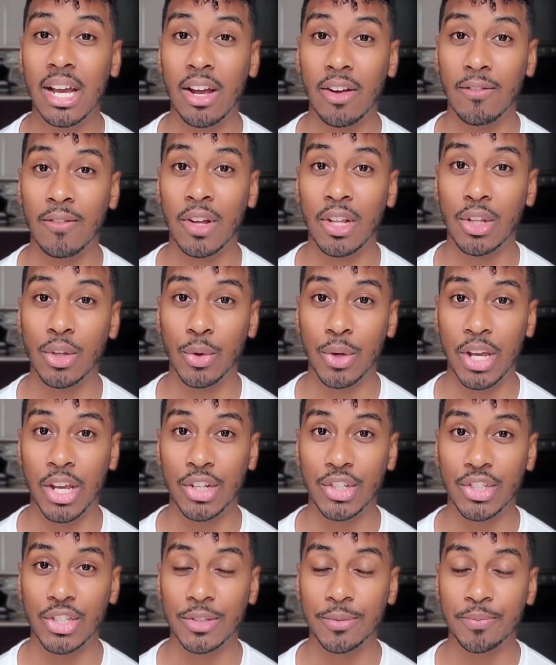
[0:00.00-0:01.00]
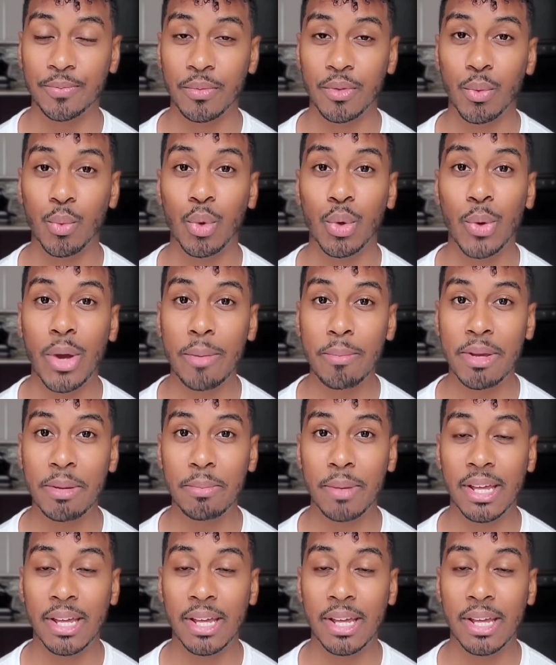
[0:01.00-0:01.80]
of location. What do I mean by